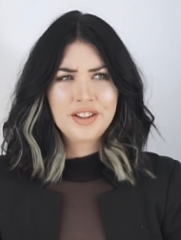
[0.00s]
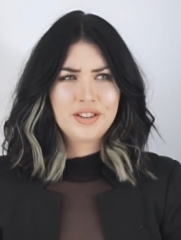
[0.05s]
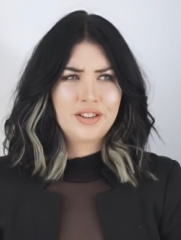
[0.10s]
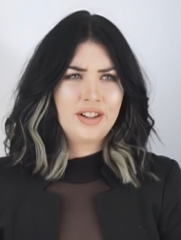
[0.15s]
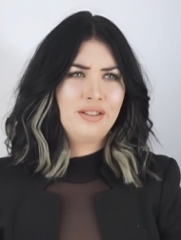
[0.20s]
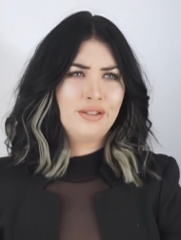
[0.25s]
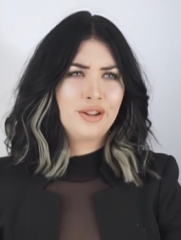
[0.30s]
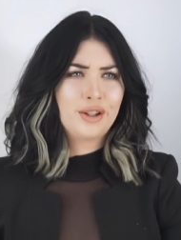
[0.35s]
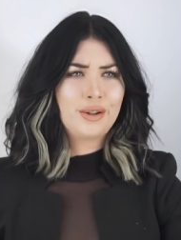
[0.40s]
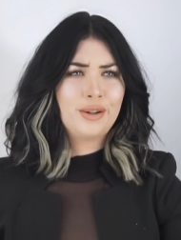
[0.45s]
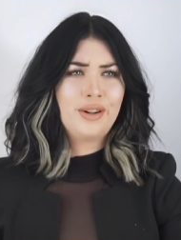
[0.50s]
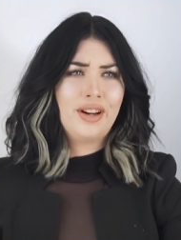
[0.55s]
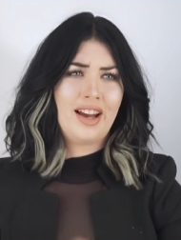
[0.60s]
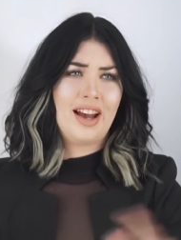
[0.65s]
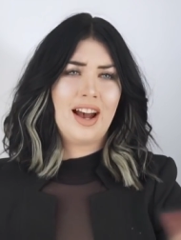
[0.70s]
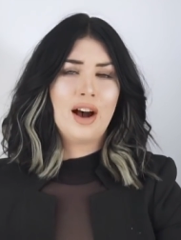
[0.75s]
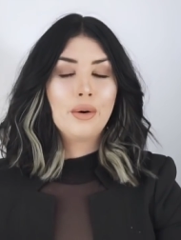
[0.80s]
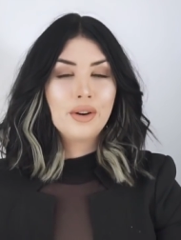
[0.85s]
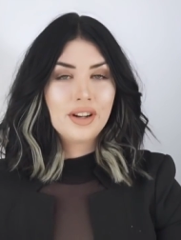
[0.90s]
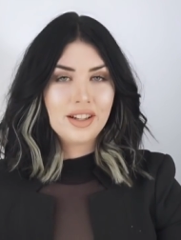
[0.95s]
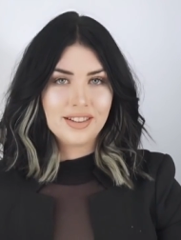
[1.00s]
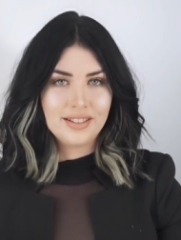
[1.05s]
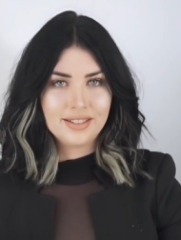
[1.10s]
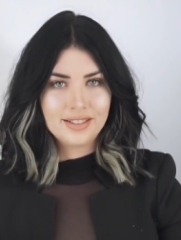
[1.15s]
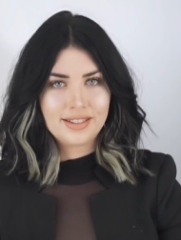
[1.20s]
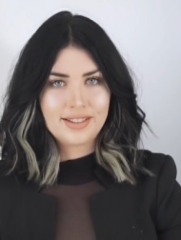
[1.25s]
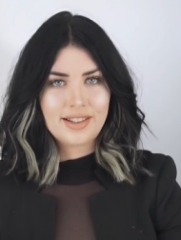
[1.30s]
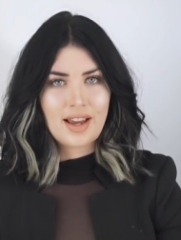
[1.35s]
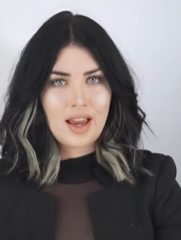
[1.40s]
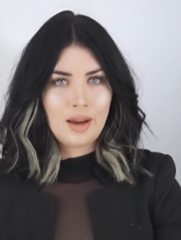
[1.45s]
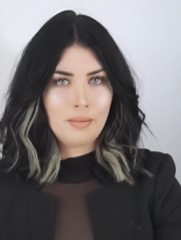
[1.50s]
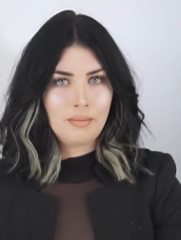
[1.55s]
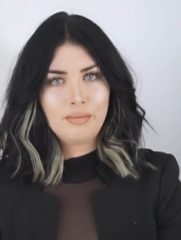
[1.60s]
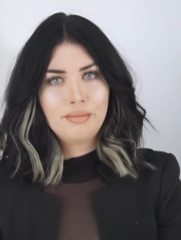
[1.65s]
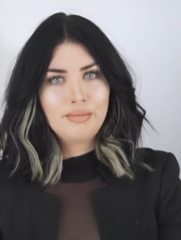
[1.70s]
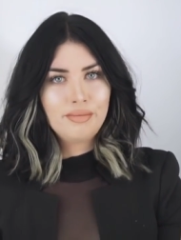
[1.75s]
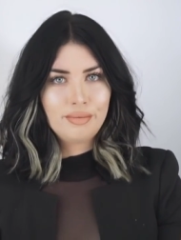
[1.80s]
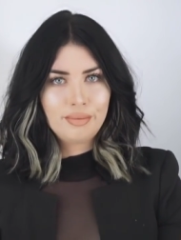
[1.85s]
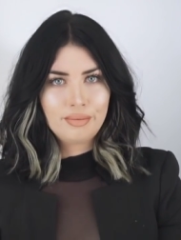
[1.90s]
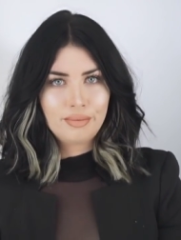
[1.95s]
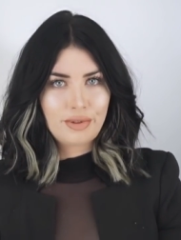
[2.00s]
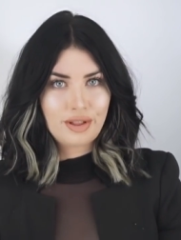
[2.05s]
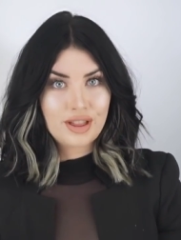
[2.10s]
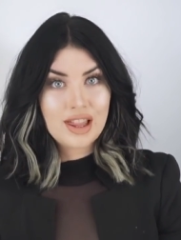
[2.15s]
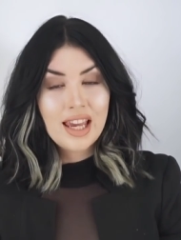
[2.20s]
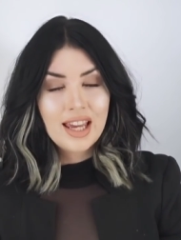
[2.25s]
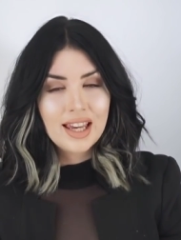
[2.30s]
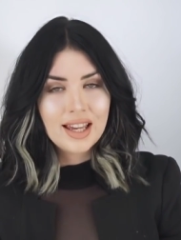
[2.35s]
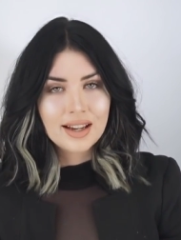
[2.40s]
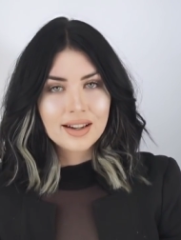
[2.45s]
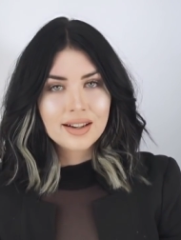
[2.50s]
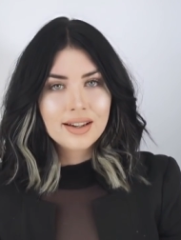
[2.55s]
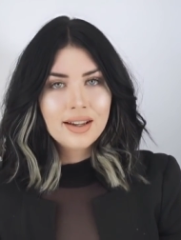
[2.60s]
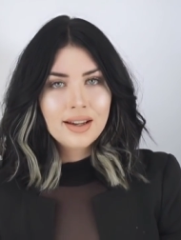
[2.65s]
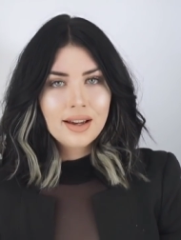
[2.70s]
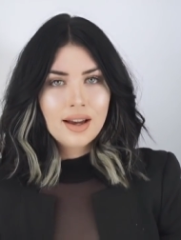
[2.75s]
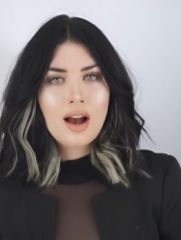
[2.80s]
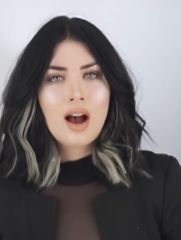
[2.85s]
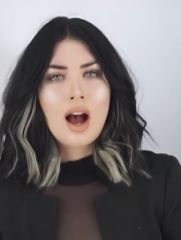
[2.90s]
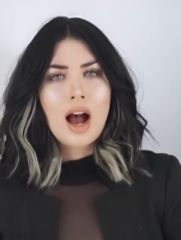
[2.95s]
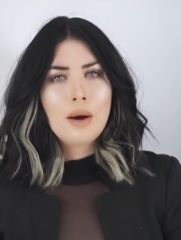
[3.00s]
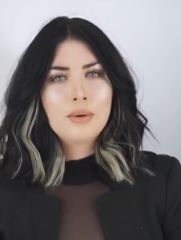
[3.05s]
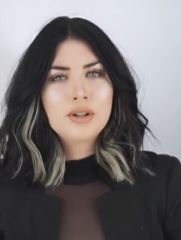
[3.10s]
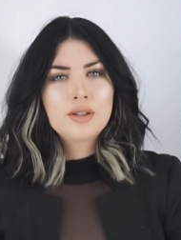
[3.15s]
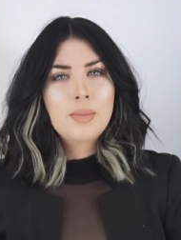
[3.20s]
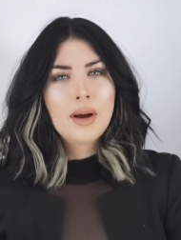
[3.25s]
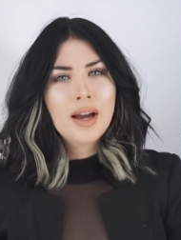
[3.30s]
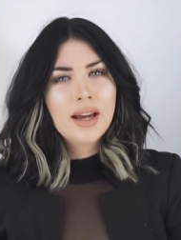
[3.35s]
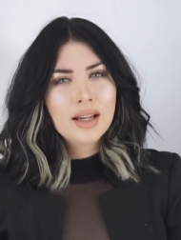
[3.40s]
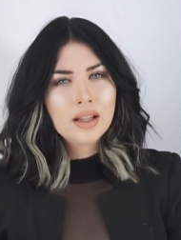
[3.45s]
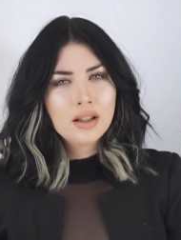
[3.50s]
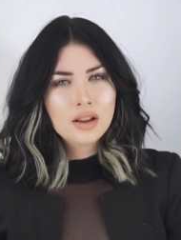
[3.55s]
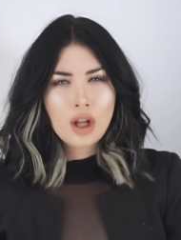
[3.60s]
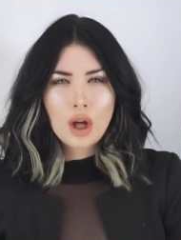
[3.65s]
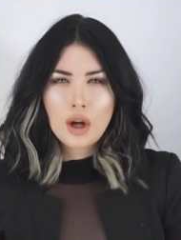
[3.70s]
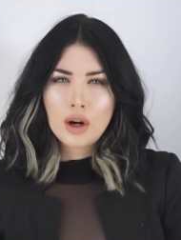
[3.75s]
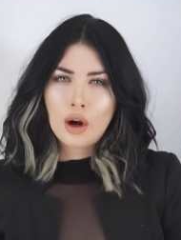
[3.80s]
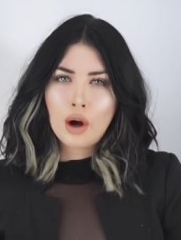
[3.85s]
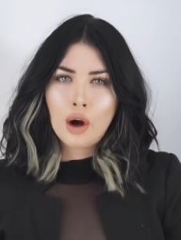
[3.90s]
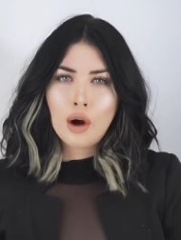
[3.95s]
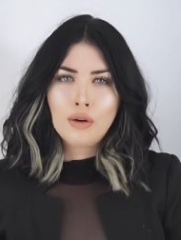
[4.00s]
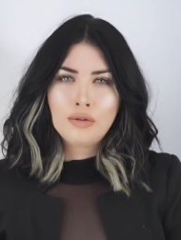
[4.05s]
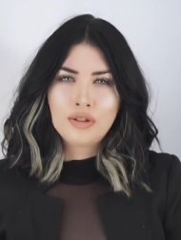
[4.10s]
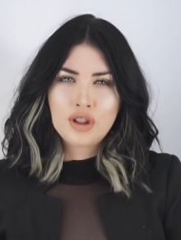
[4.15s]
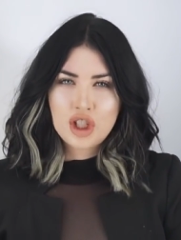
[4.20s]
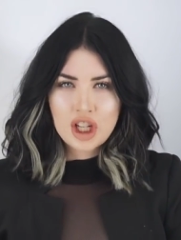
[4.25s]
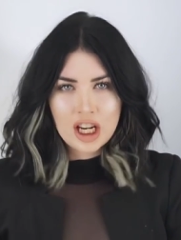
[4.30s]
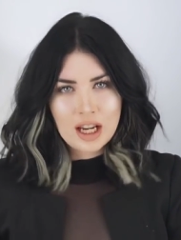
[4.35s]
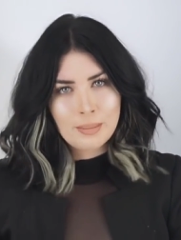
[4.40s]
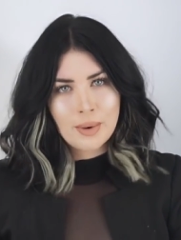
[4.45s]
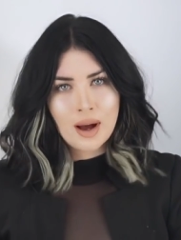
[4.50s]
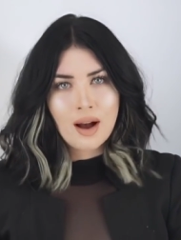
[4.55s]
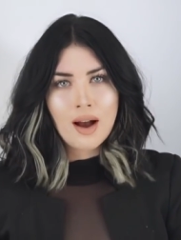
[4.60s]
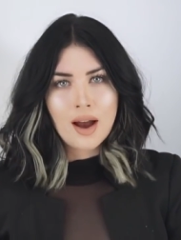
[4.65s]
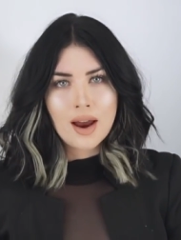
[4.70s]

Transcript: couldn't even go out in the same thing, I was buying a lot of cheaper